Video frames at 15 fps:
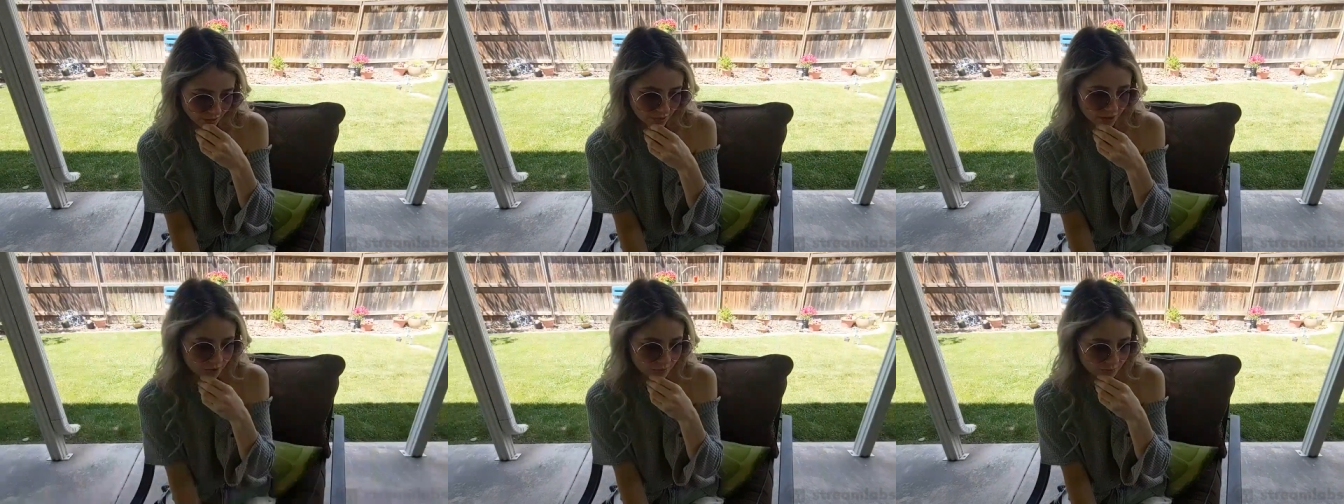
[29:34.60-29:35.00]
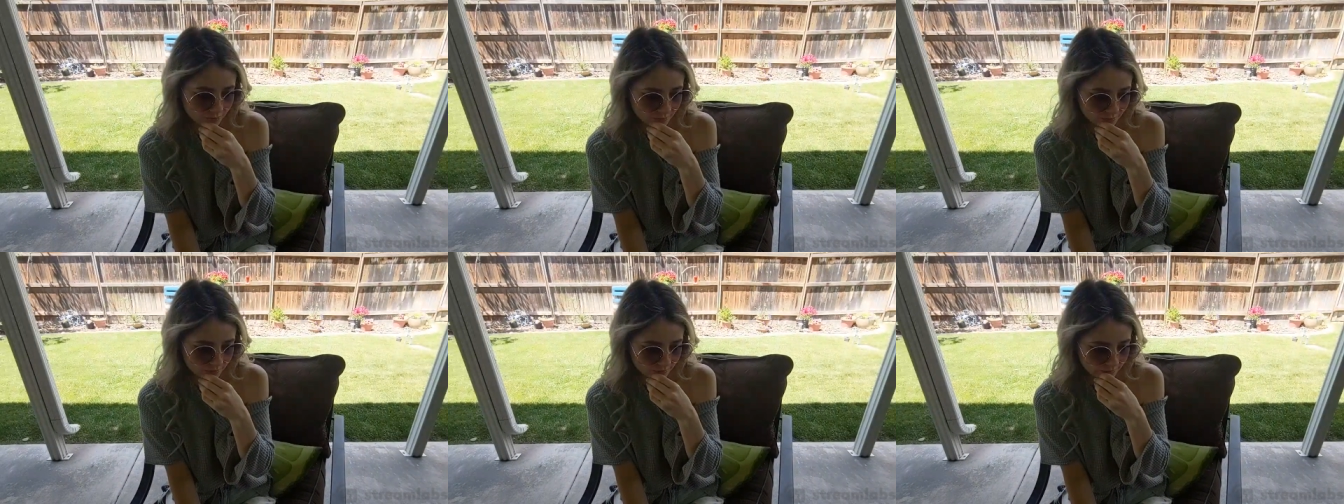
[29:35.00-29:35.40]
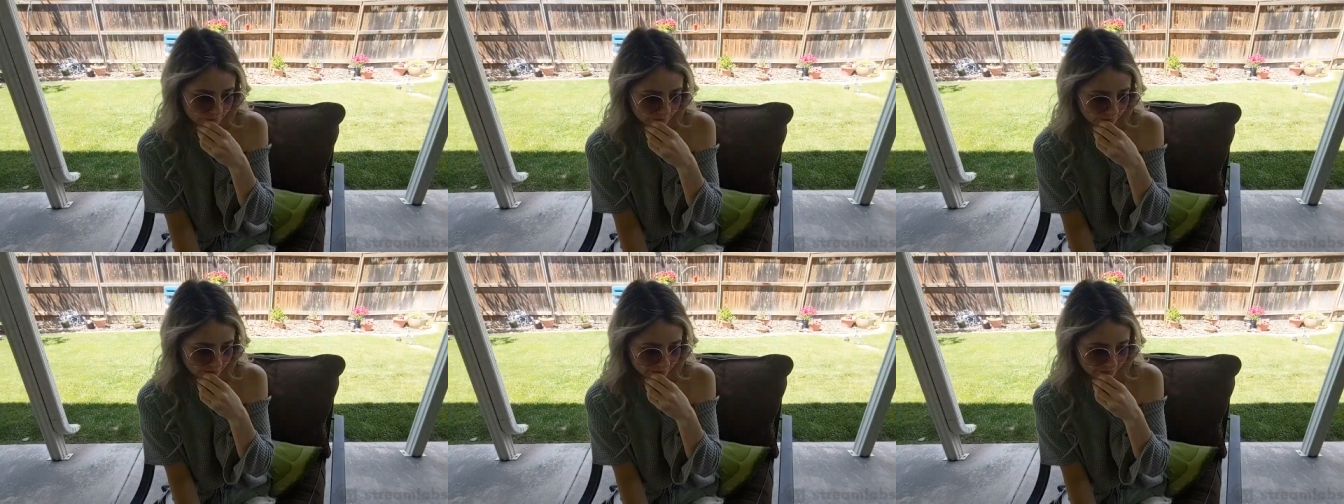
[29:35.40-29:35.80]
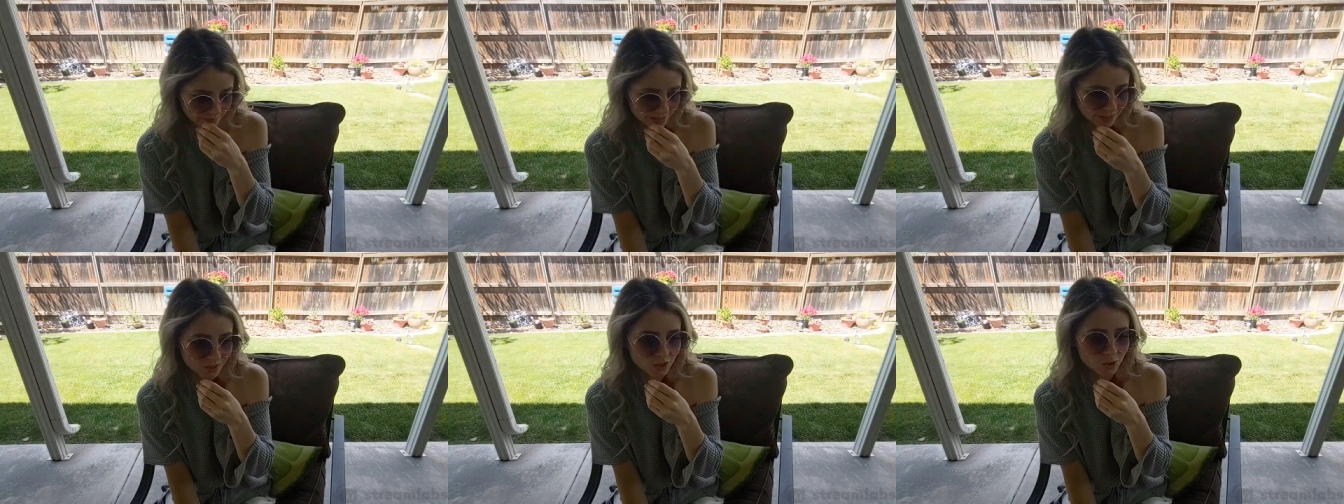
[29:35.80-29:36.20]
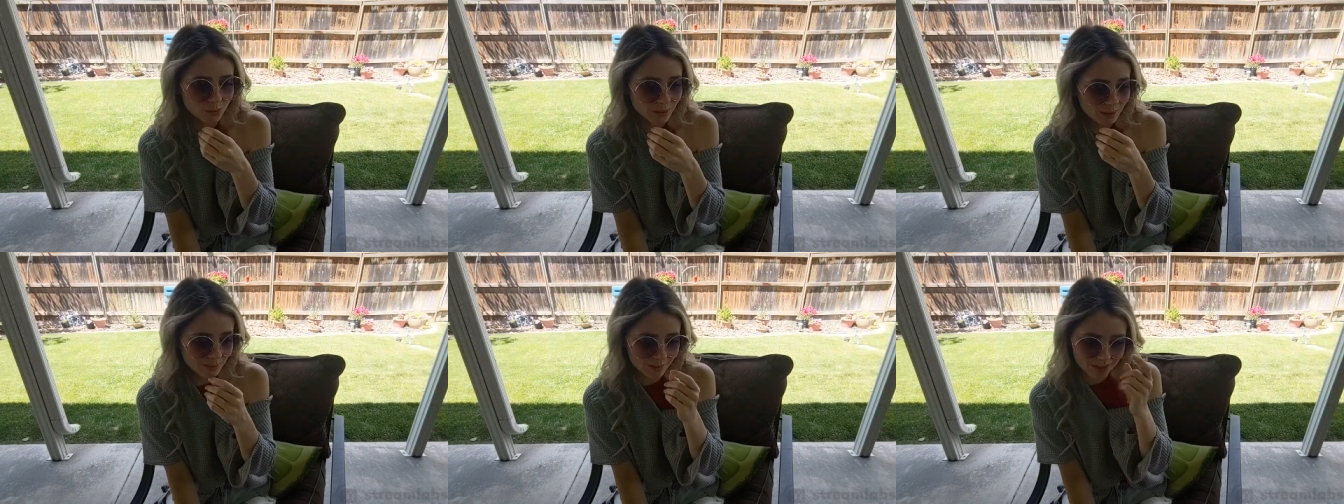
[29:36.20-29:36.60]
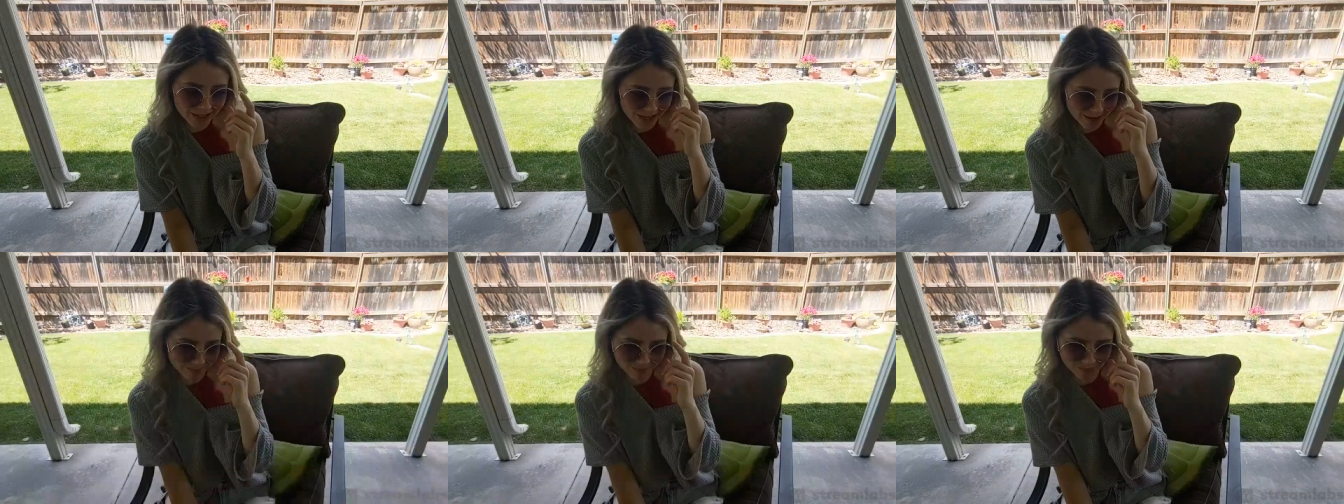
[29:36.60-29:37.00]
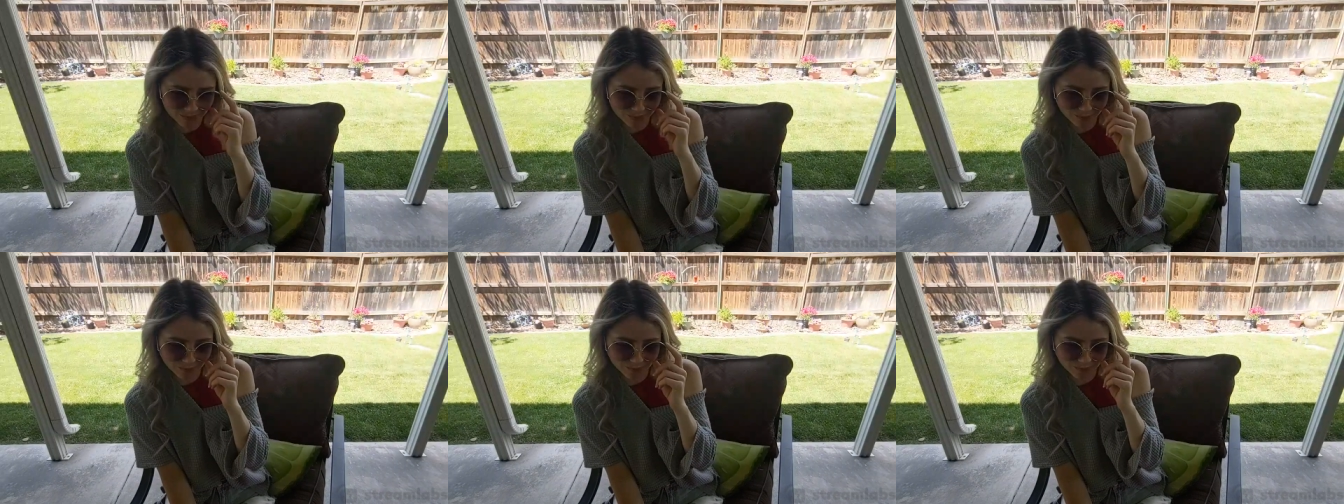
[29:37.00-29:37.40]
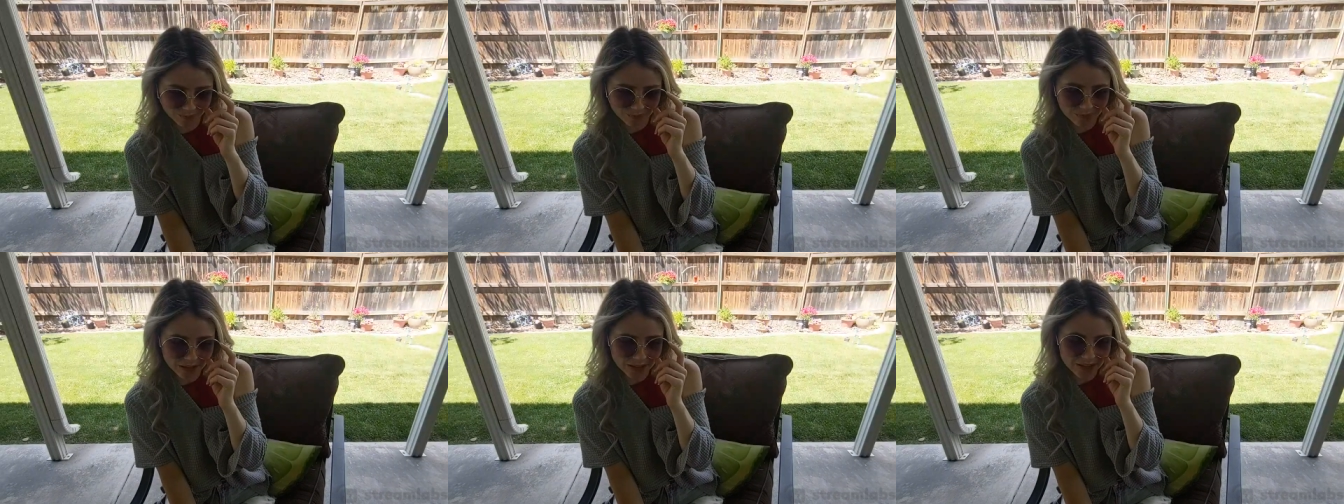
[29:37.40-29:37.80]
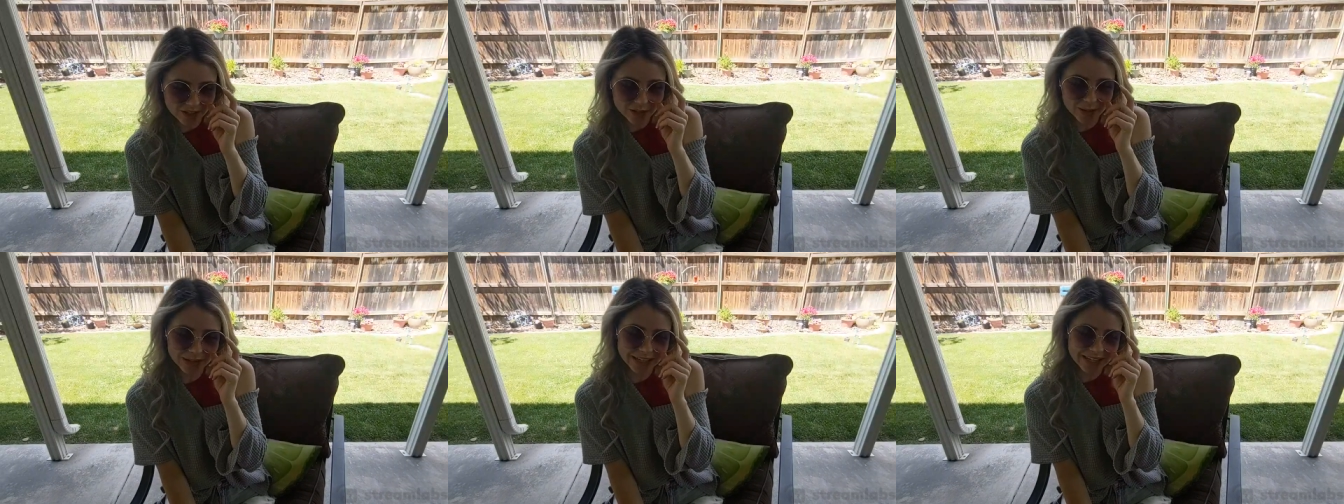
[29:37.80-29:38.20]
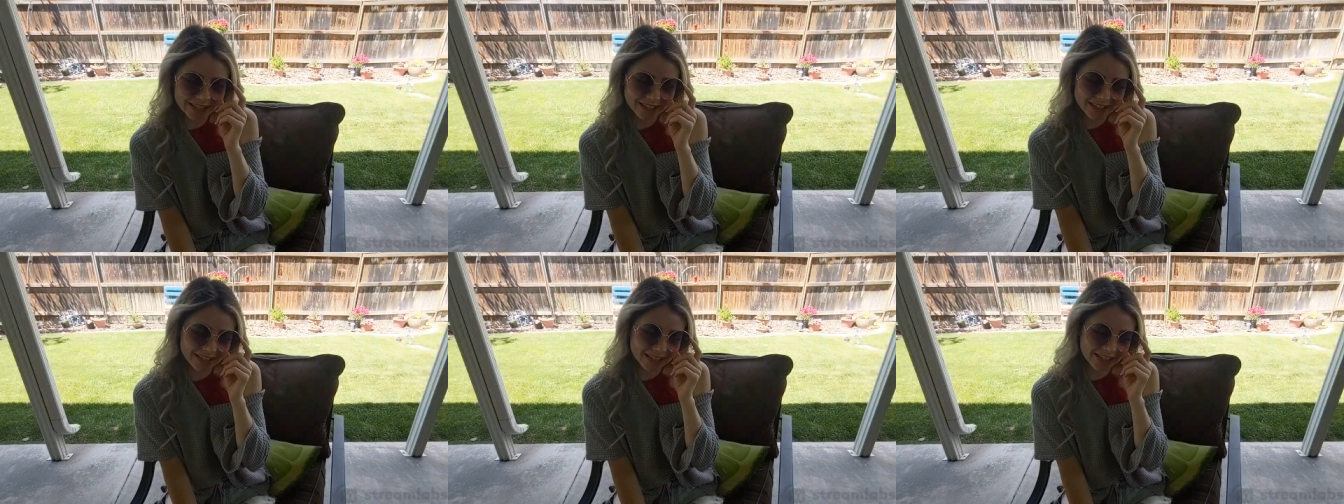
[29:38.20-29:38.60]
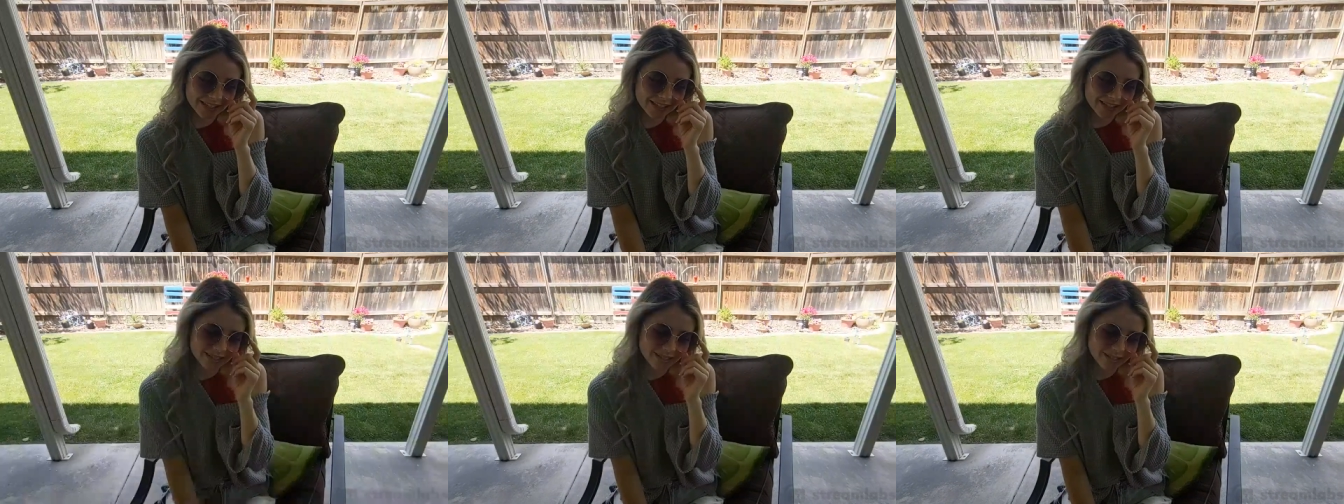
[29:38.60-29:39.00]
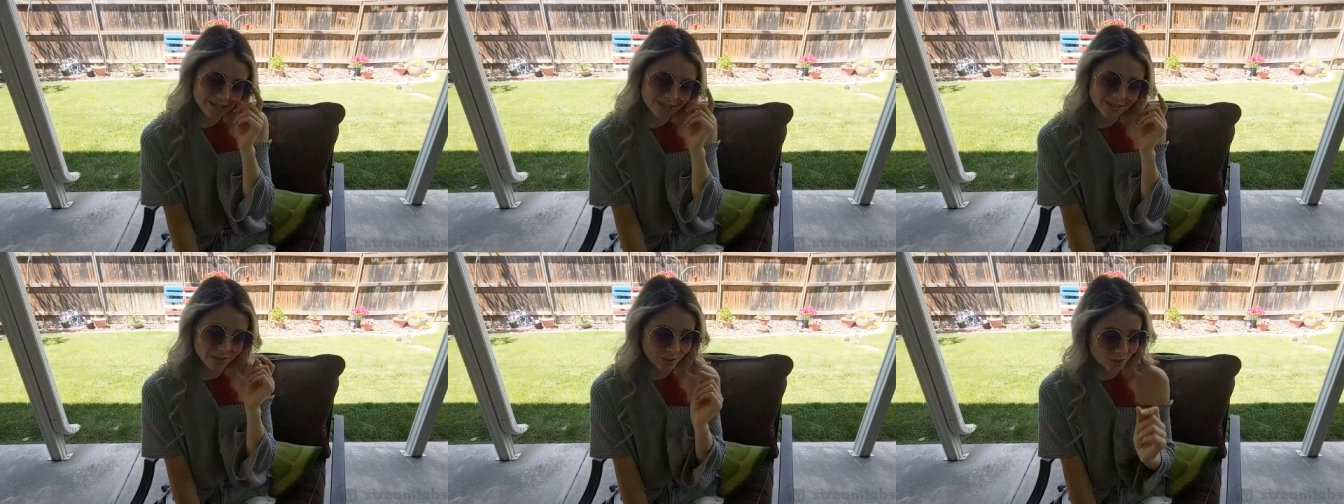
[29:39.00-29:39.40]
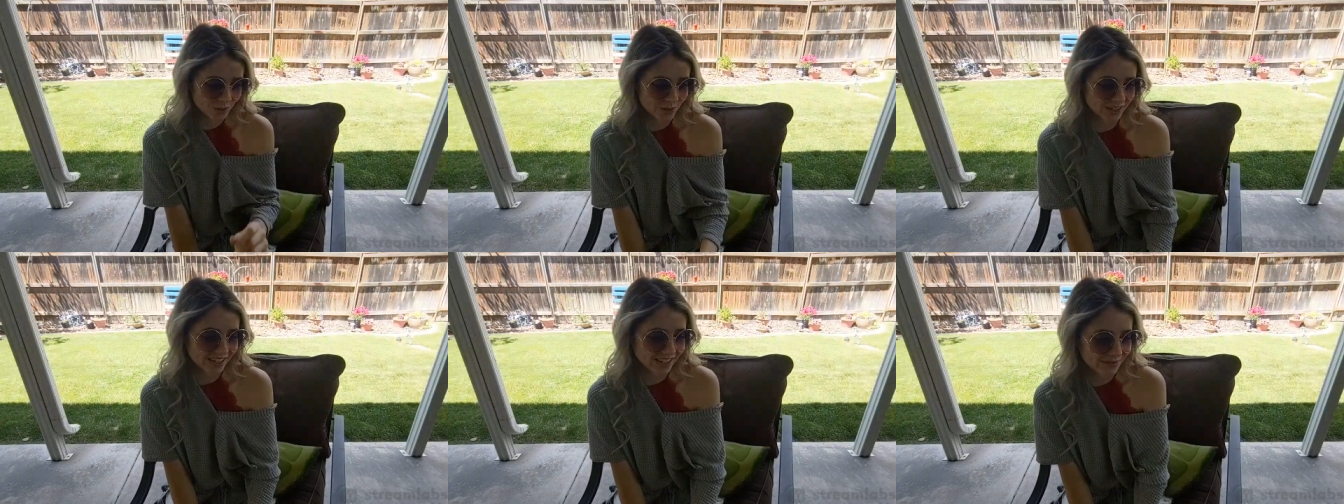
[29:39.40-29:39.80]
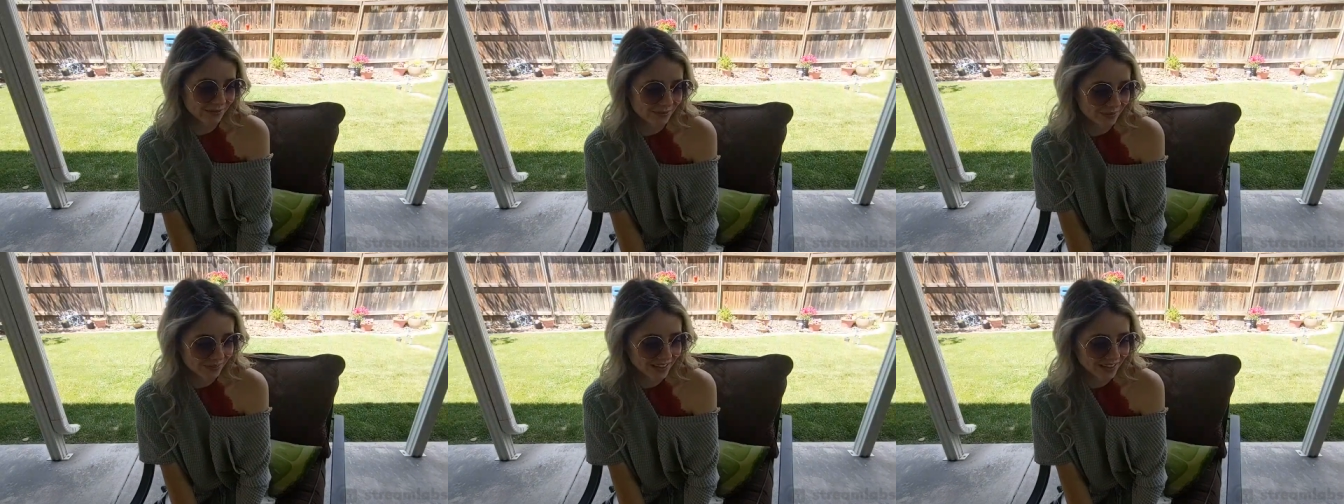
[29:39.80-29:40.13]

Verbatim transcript: There we go. It's 2 p.m. my time. So I guess it's still too early.